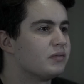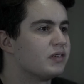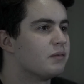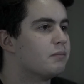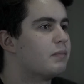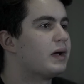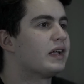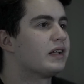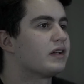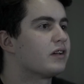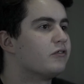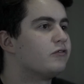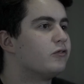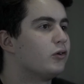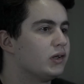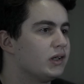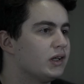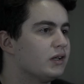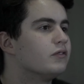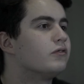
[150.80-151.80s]
to make a
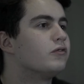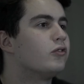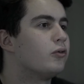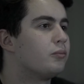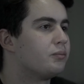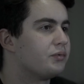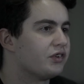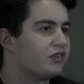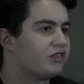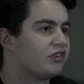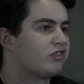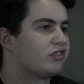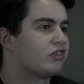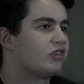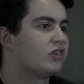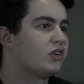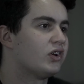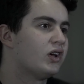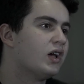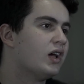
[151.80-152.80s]
fully informed
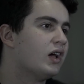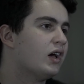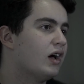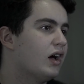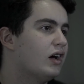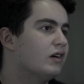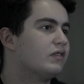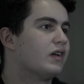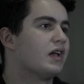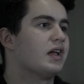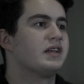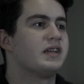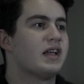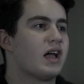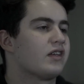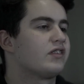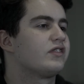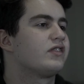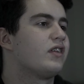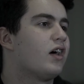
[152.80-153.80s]
decision of,
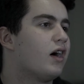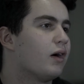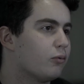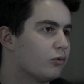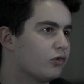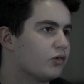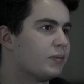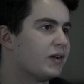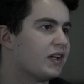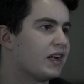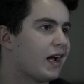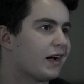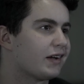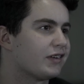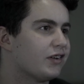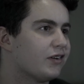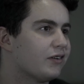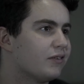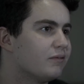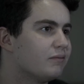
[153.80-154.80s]
yes, I want to be an
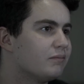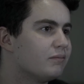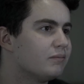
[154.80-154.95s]
actor.